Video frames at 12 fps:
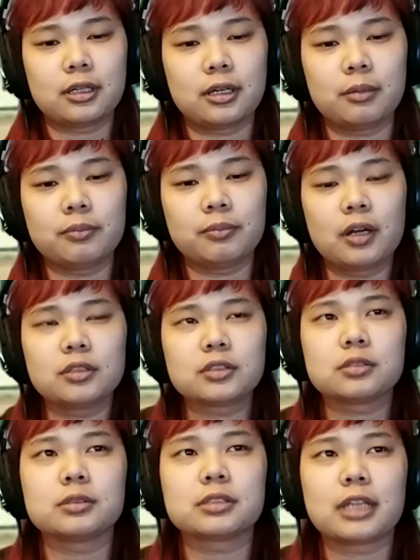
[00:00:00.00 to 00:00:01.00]
I
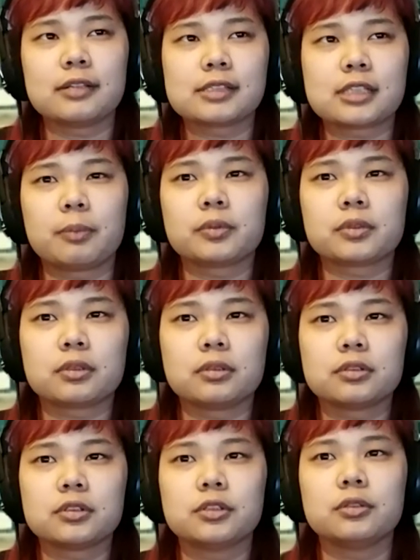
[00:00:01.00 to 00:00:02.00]
also was kind of
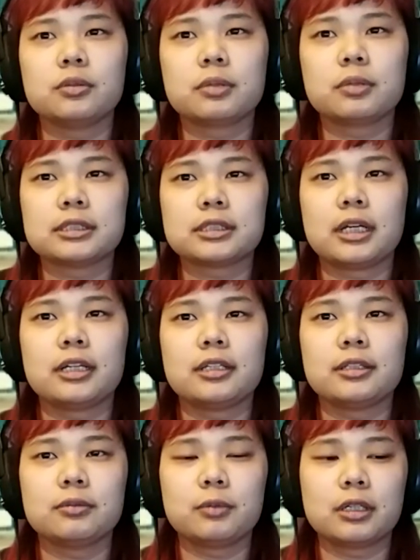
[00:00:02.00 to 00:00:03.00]
skeptical too, because I
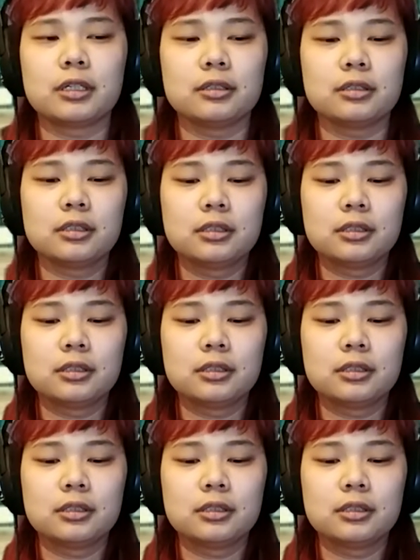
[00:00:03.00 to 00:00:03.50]
didn't want to,